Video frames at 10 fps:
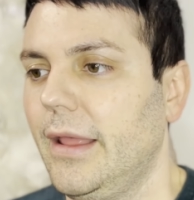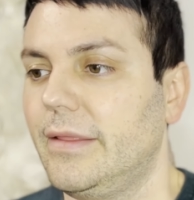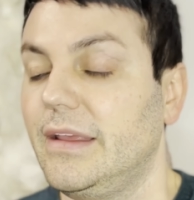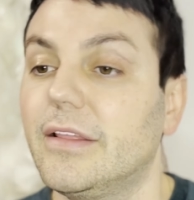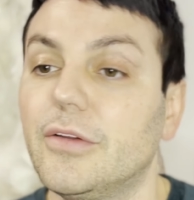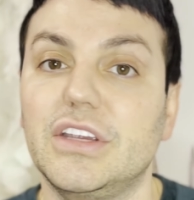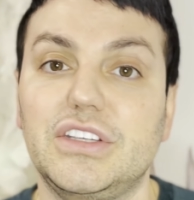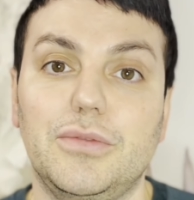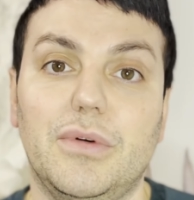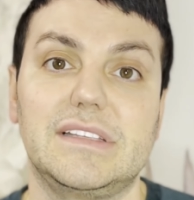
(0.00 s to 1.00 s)
The other
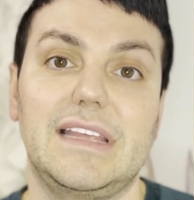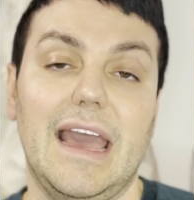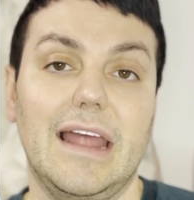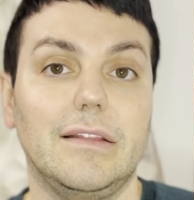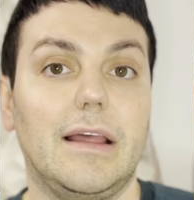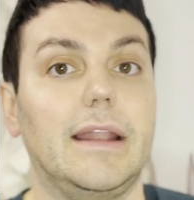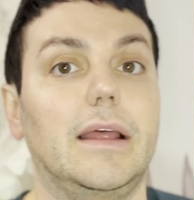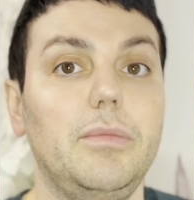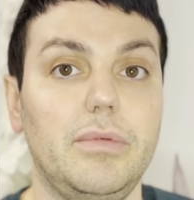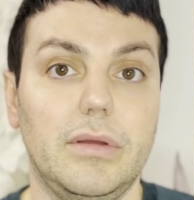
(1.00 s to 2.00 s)
issue was they had a
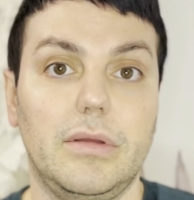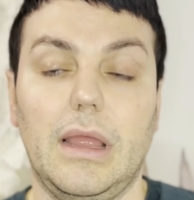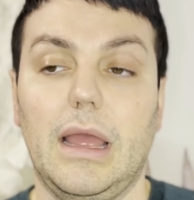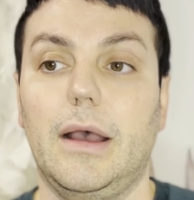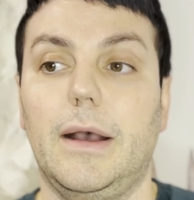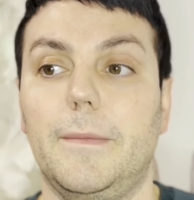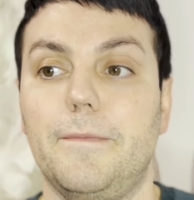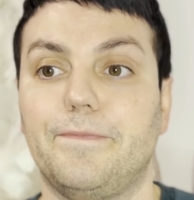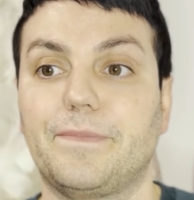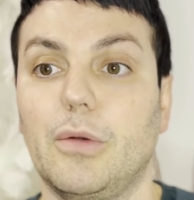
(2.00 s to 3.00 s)
lineup,
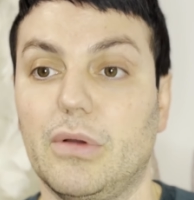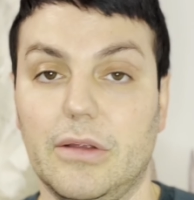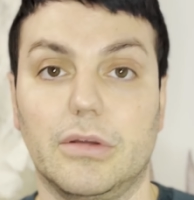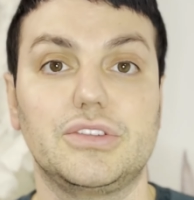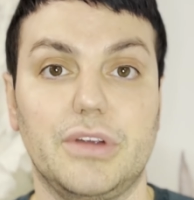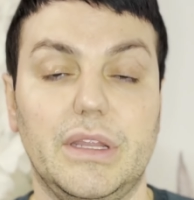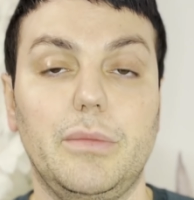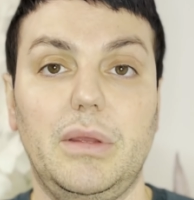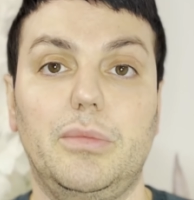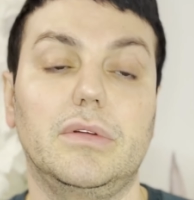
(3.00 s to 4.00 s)
um, where they were
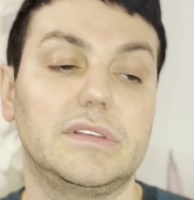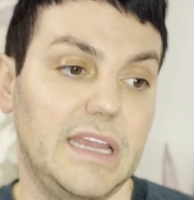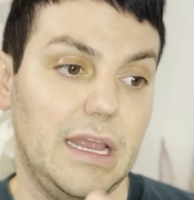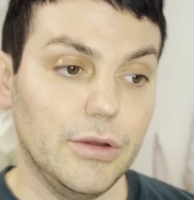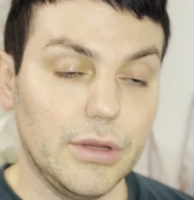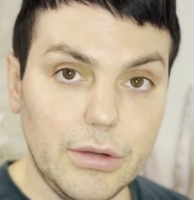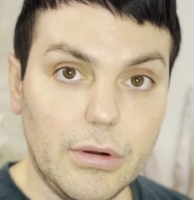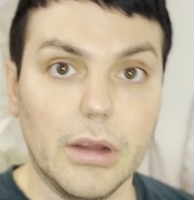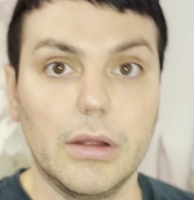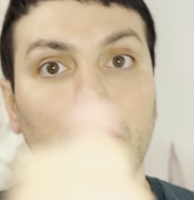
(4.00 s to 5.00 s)
instructing people scan your
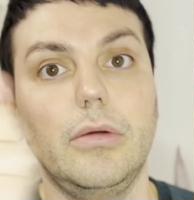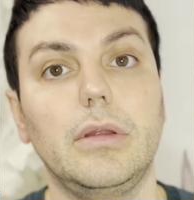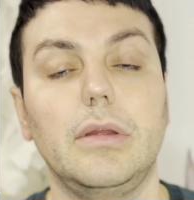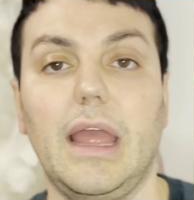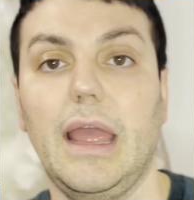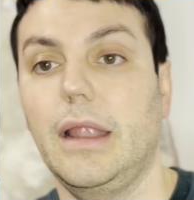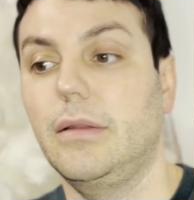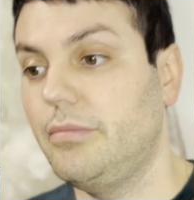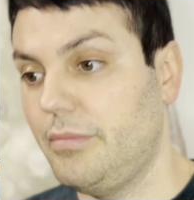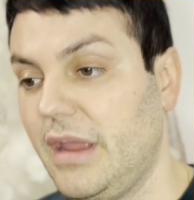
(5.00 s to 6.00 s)
QR code
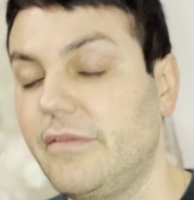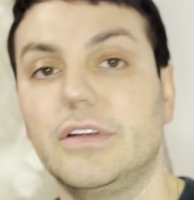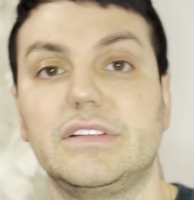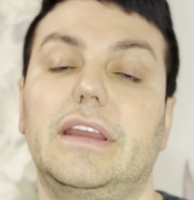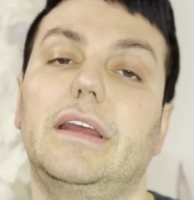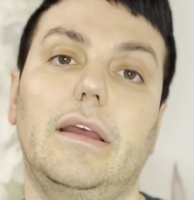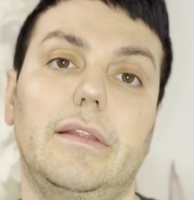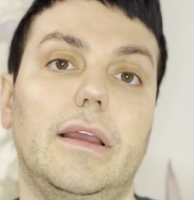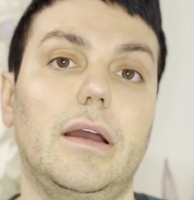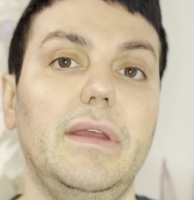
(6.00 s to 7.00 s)
and pay for your ticket
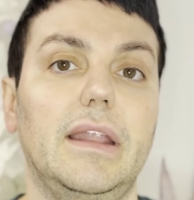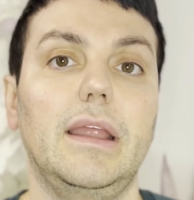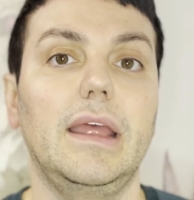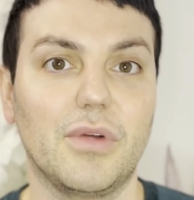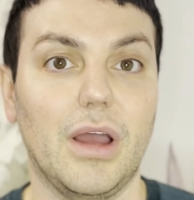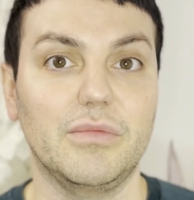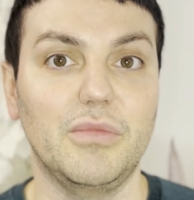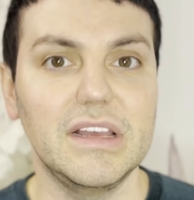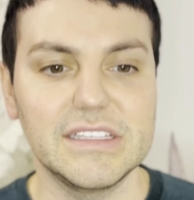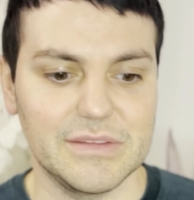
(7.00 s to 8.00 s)
and then come in. Problem
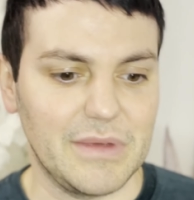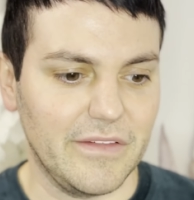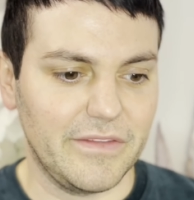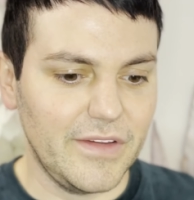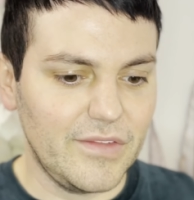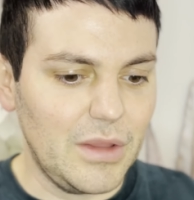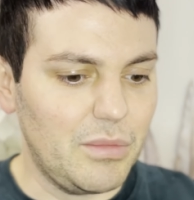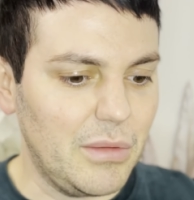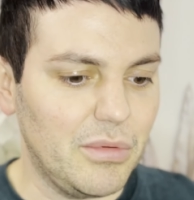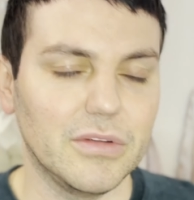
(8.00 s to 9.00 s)
was, there was about 50
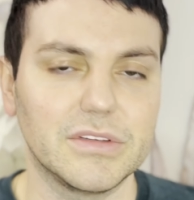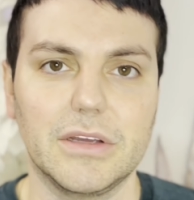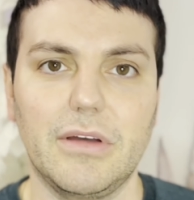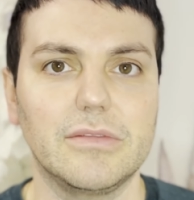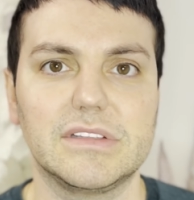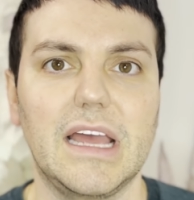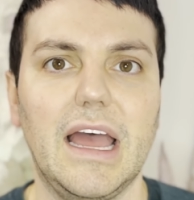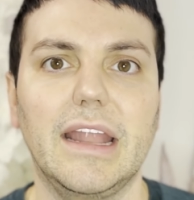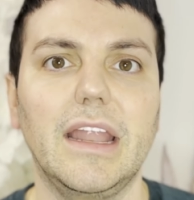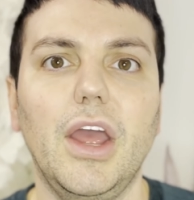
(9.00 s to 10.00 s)
people or so
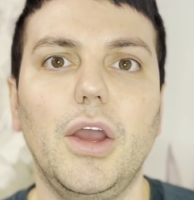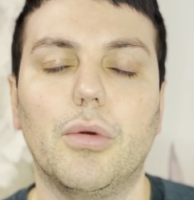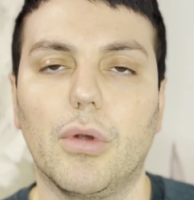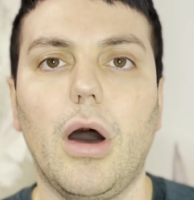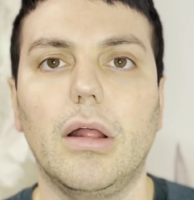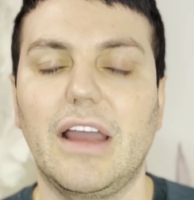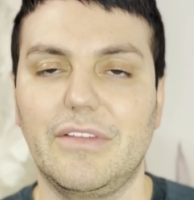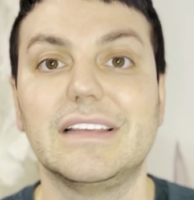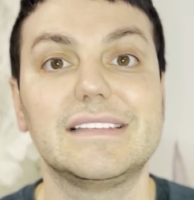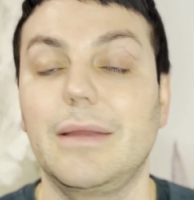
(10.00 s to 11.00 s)
outside who were all
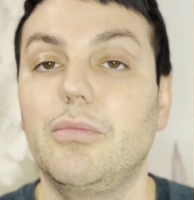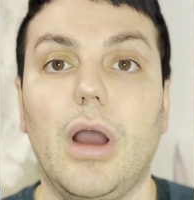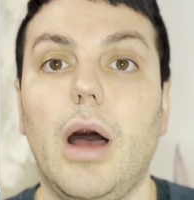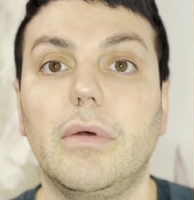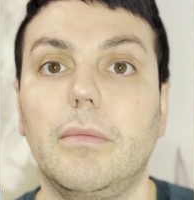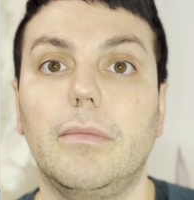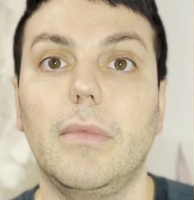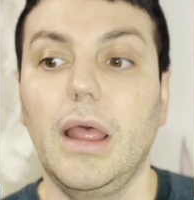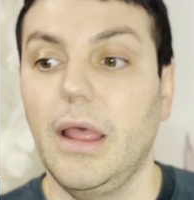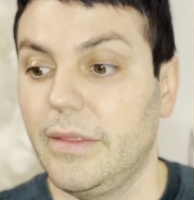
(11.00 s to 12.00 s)
having the same problem.
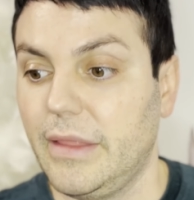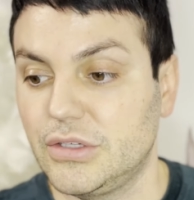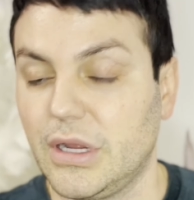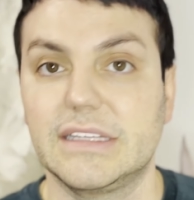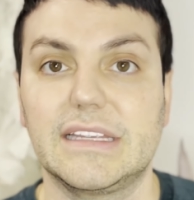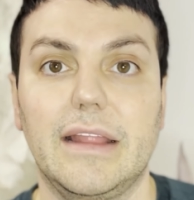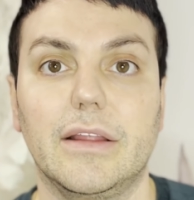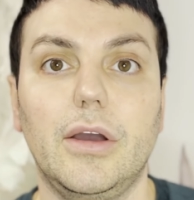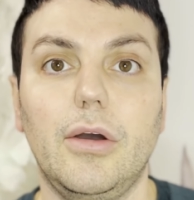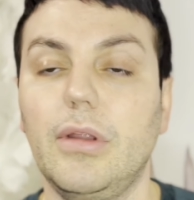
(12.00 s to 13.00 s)
They tried to scan
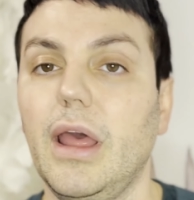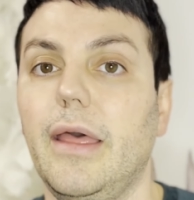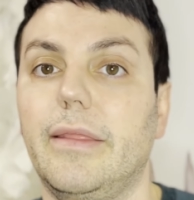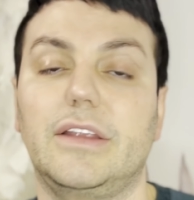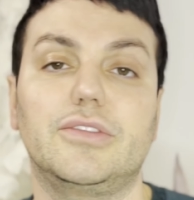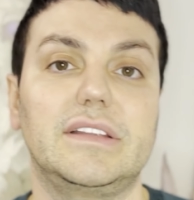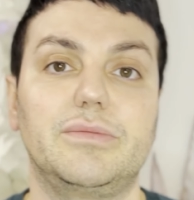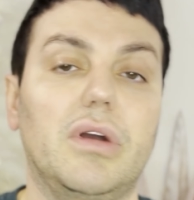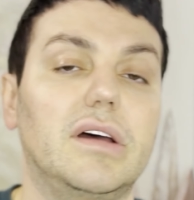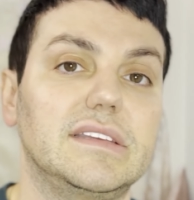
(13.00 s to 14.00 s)
the code, they tried
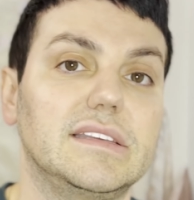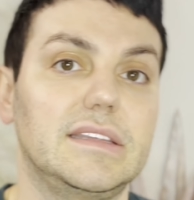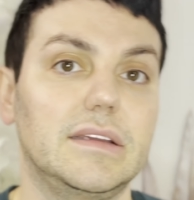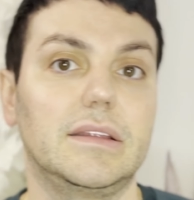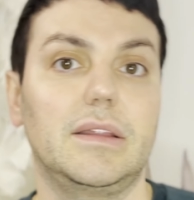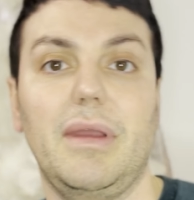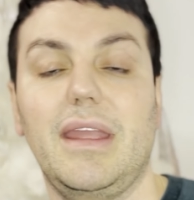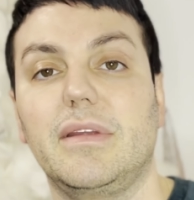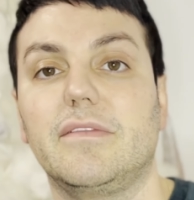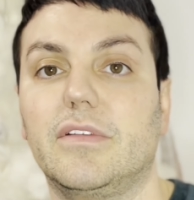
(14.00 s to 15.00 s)
to process the, the
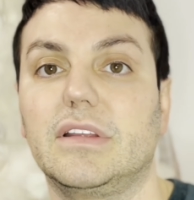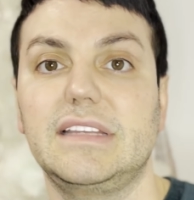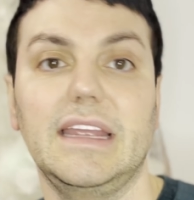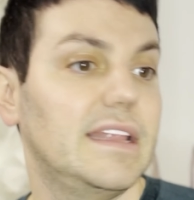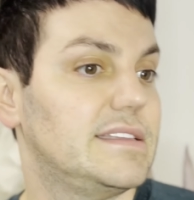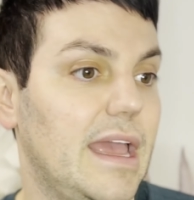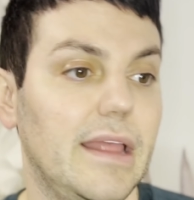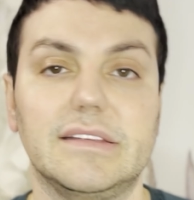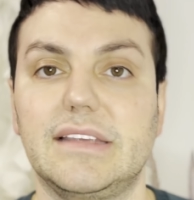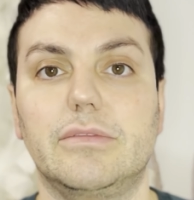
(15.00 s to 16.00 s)
payment for the tickets,
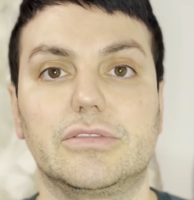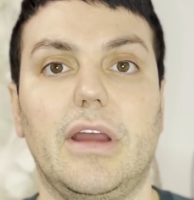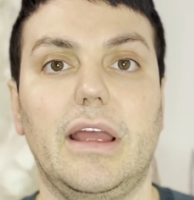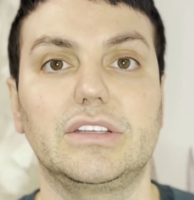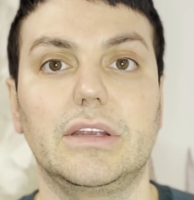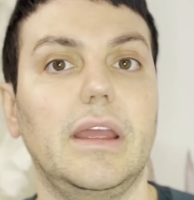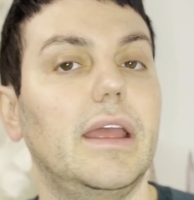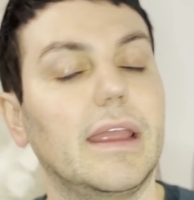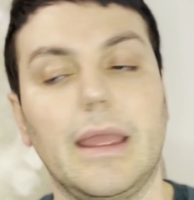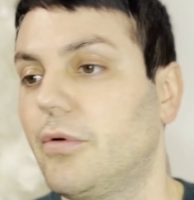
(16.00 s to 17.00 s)
and the site was crashing.
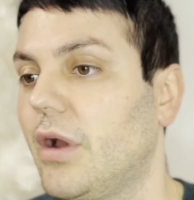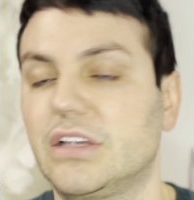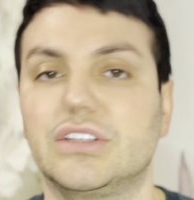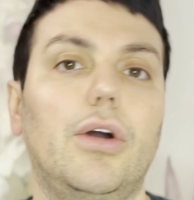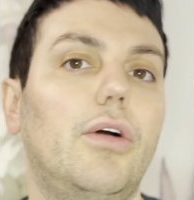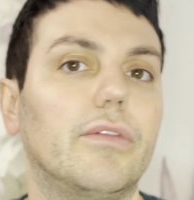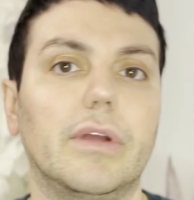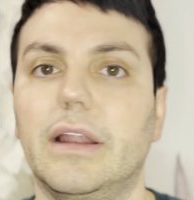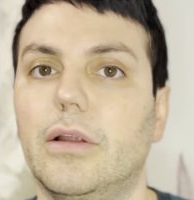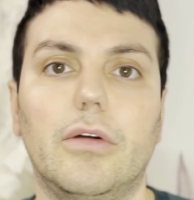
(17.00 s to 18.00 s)
Kept crashing
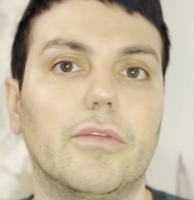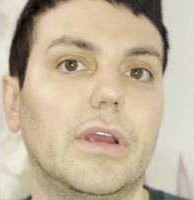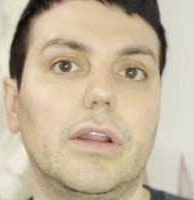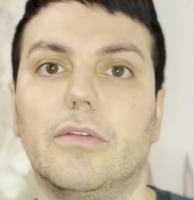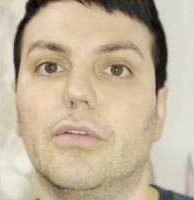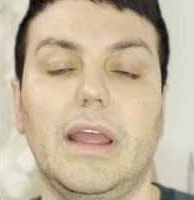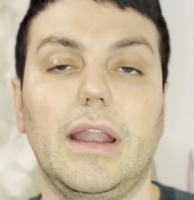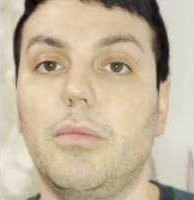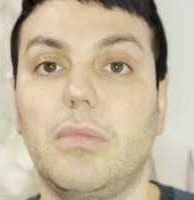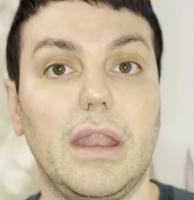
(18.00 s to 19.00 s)
over and over and over
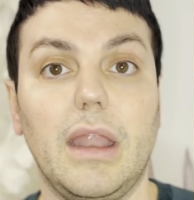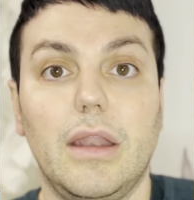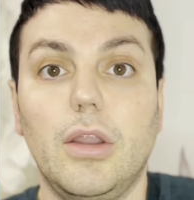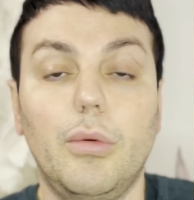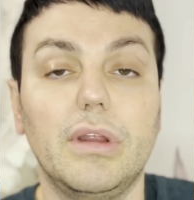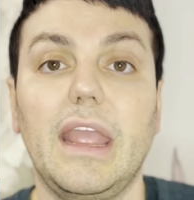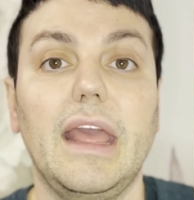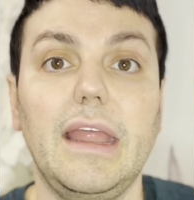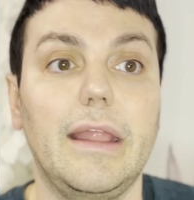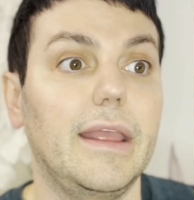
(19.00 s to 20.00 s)
again, and, and, and no one could get in.